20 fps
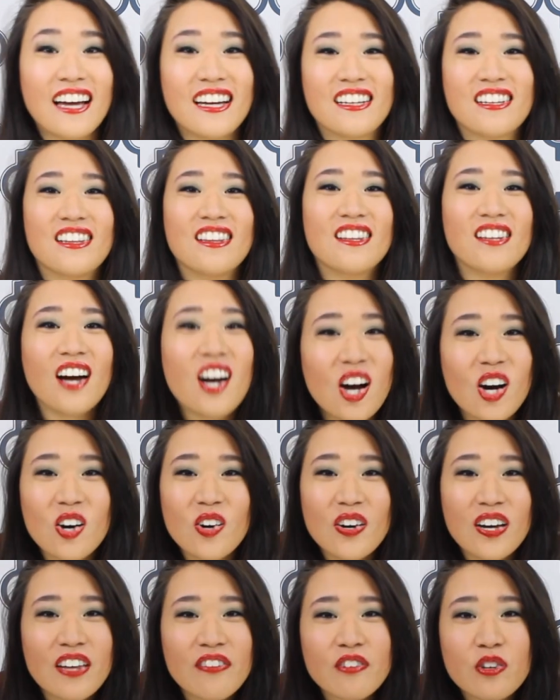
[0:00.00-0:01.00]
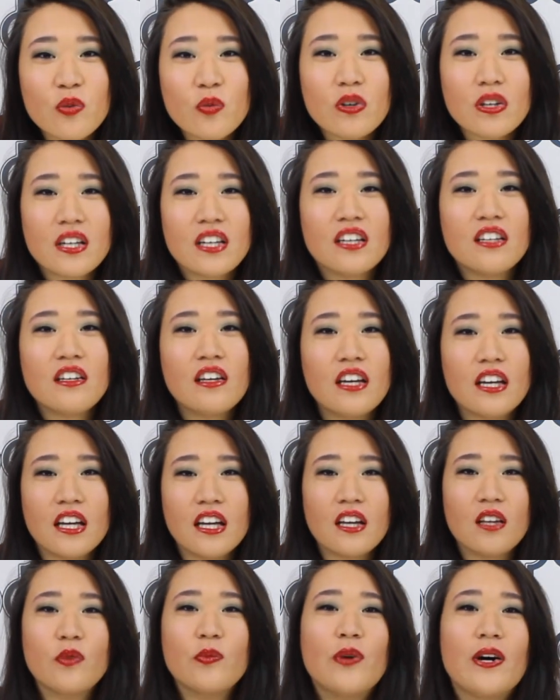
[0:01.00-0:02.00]
Hello everyone
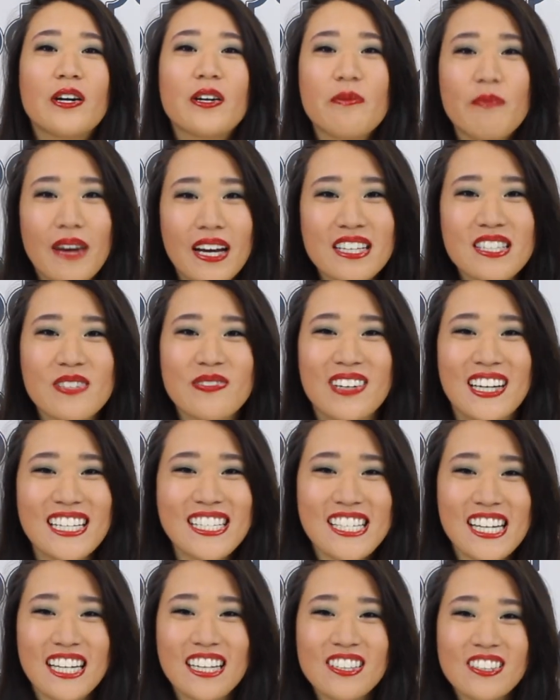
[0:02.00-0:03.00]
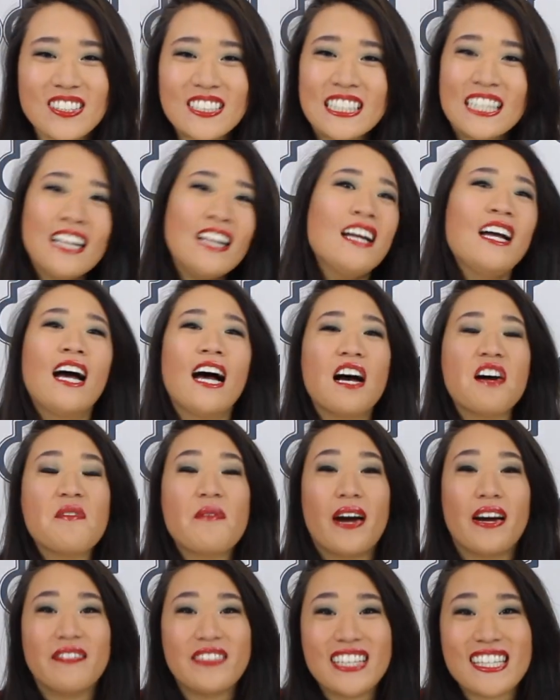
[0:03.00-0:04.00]
and welcome back to my channel. I
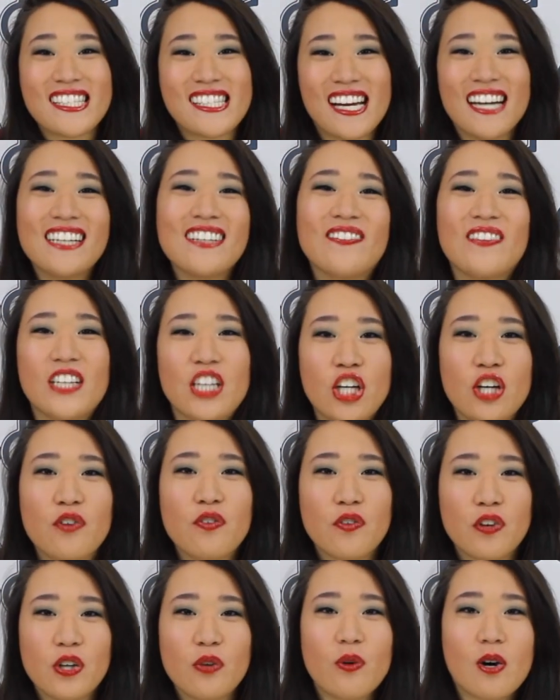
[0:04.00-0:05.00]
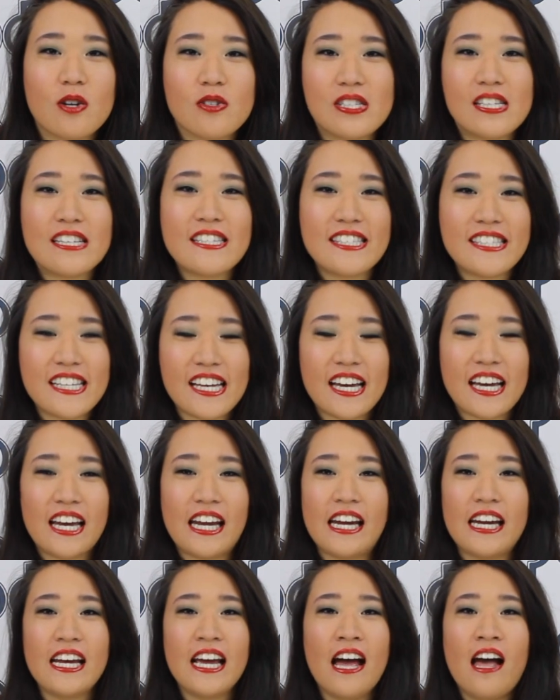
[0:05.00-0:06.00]
have an exciting video for you all
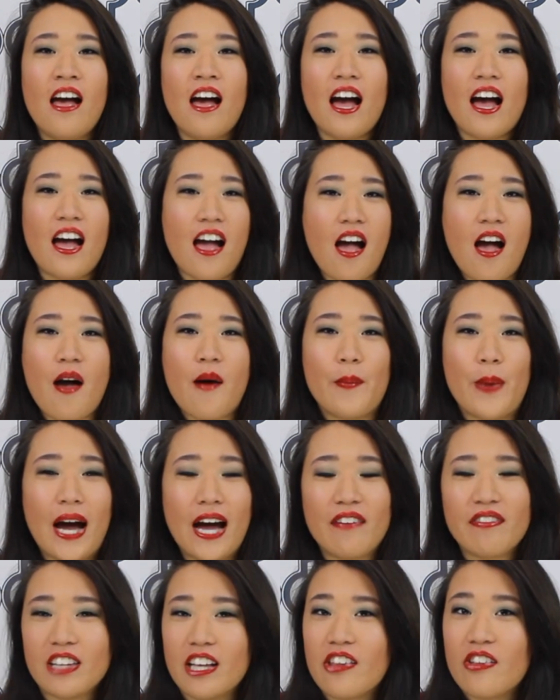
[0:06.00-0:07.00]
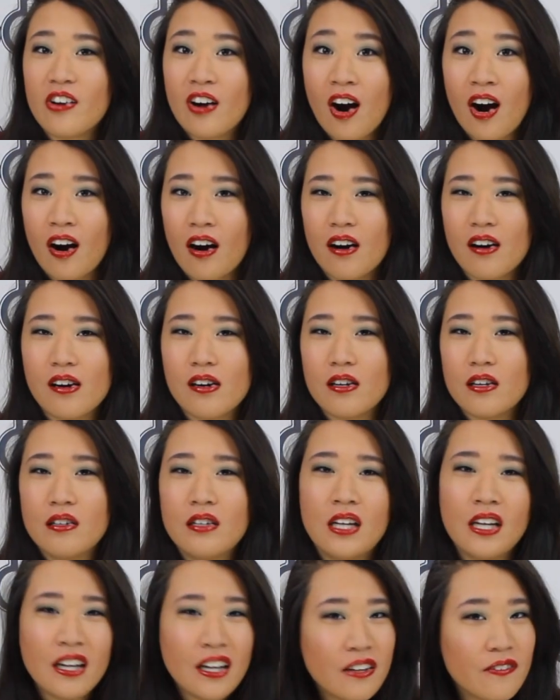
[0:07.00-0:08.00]
today. I have another
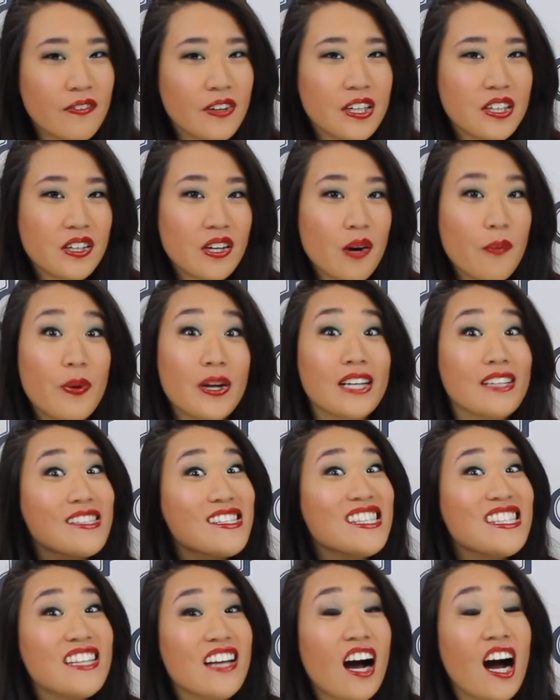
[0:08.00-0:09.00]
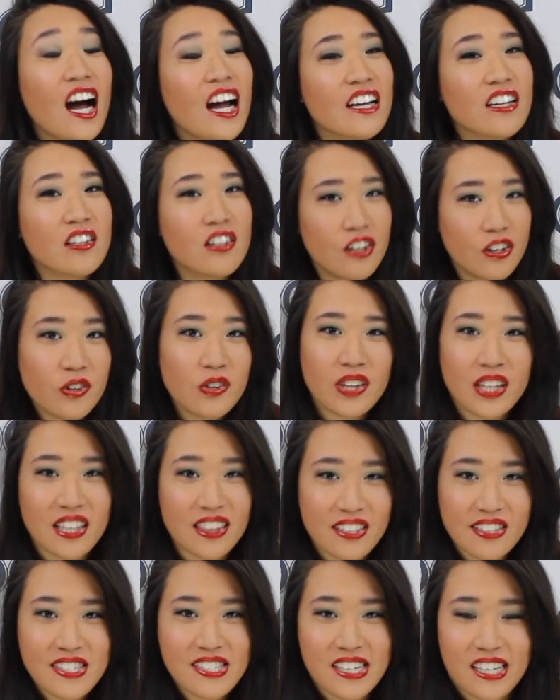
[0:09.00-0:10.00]
haul video, but it's not
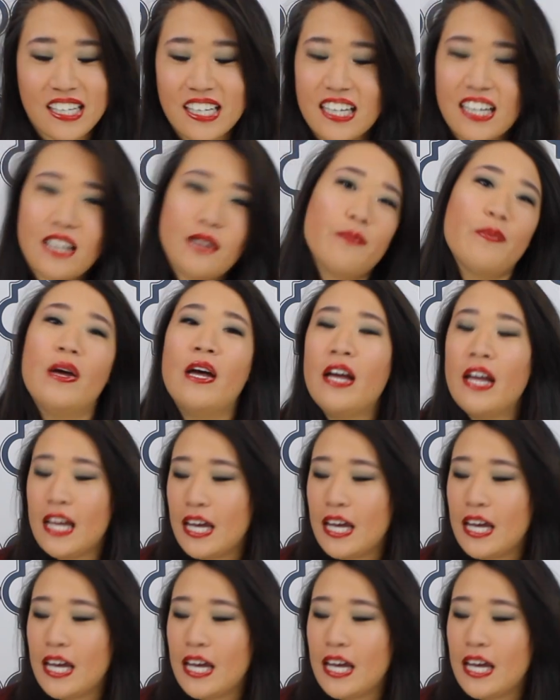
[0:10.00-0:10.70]
clothing this time.